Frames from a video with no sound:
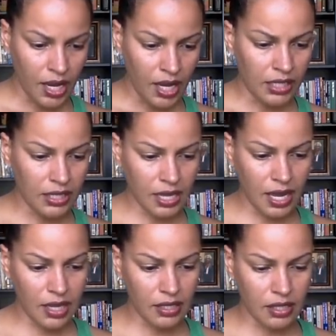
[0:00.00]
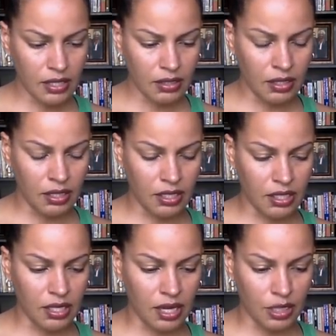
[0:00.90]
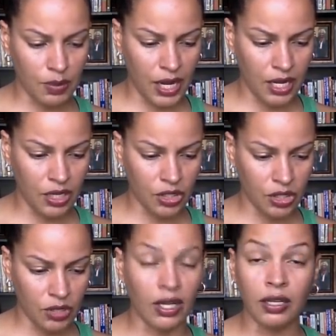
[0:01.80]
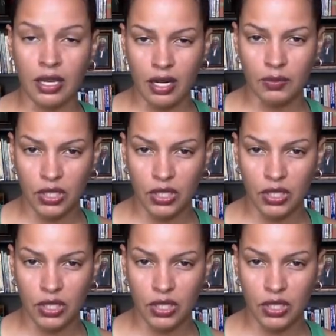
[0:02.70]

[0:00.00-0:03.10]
He says, and this is the next page, again, I'm